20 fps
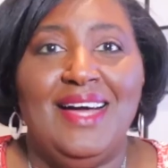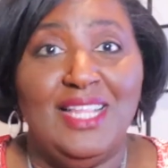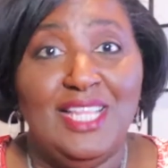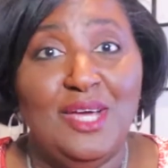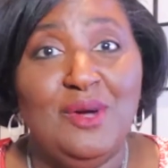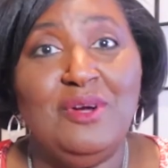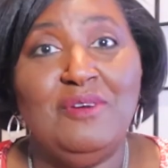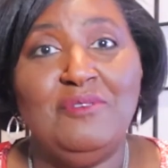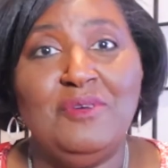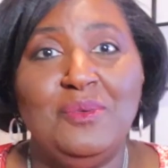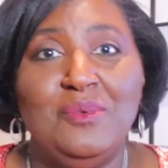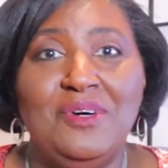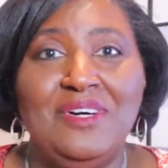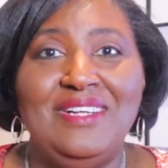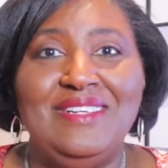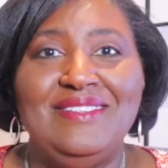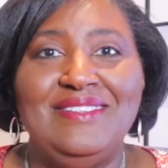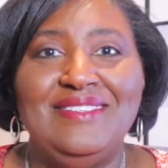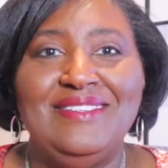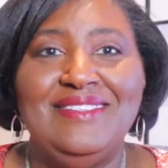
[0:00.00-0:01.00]
Hello
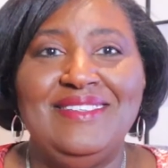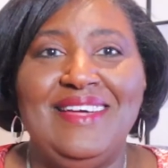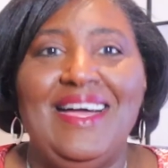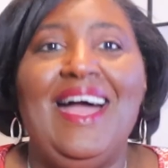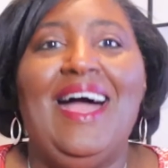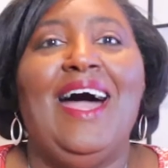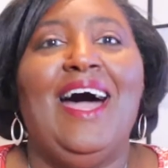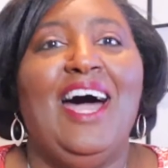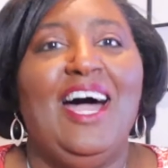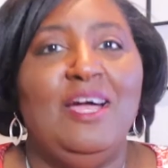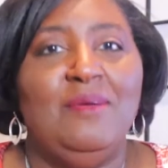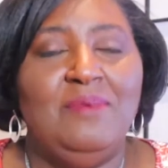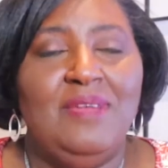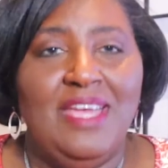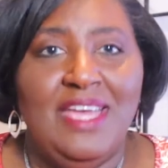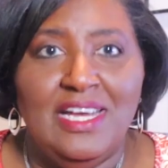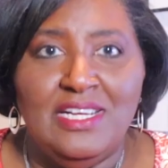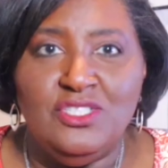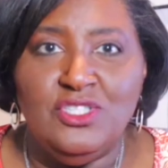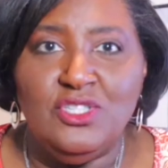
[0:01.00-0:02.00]
everyone, I'm
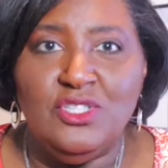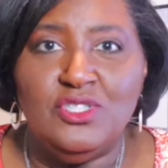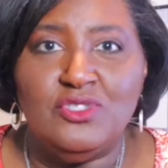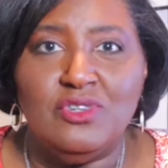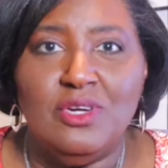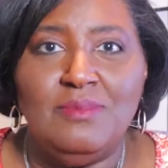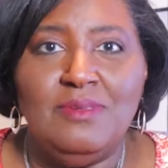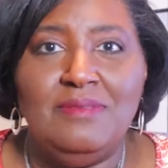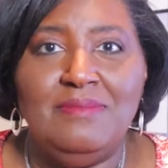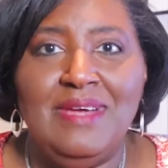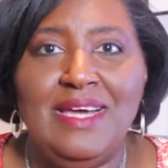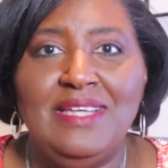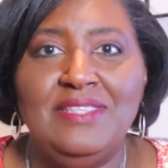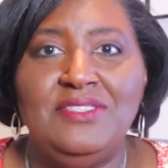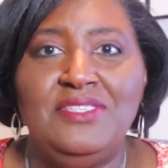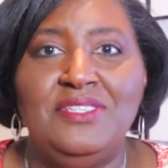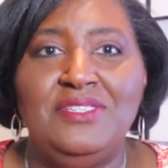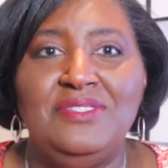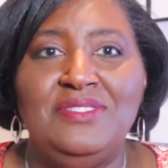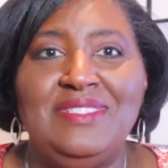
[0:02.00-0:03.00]
Angela
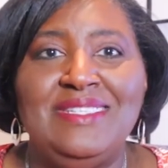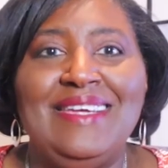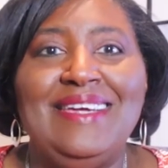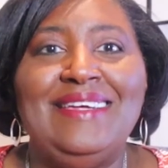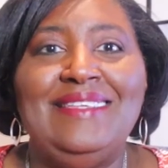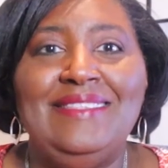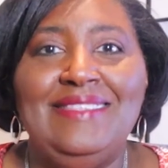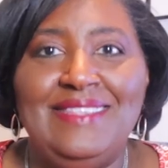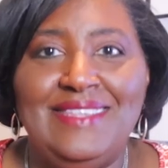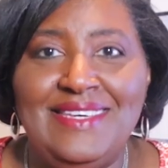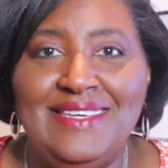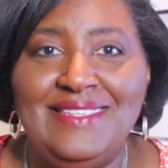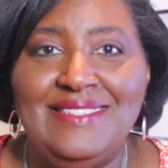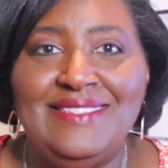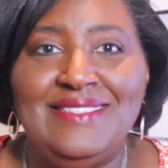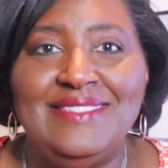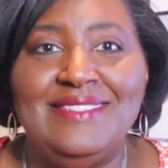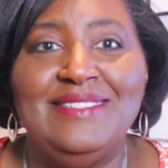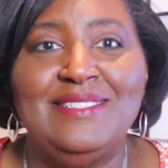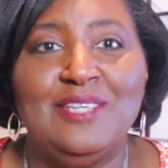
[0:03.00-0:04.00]
Drummond-Matthews and
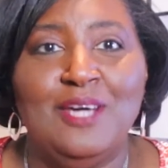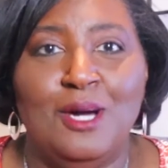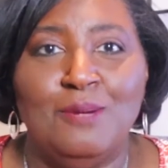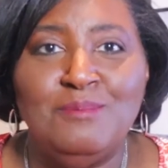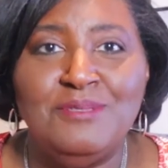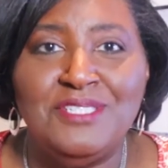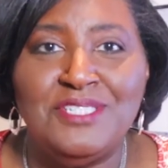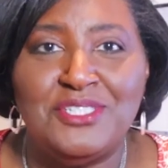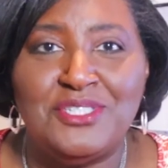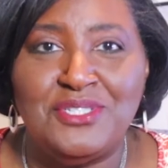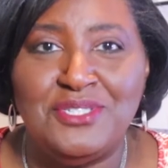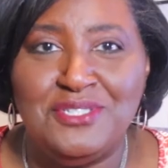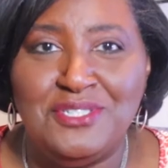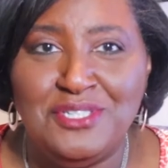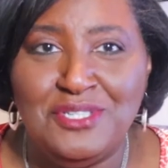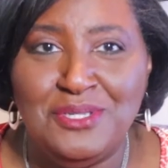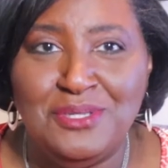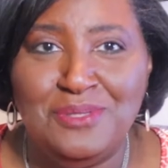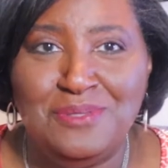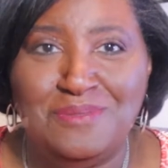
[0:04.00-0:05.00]
this is Composition
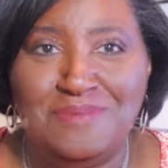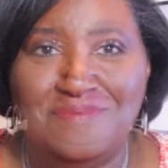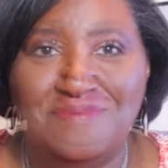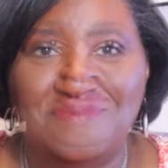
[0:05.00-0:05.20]
2.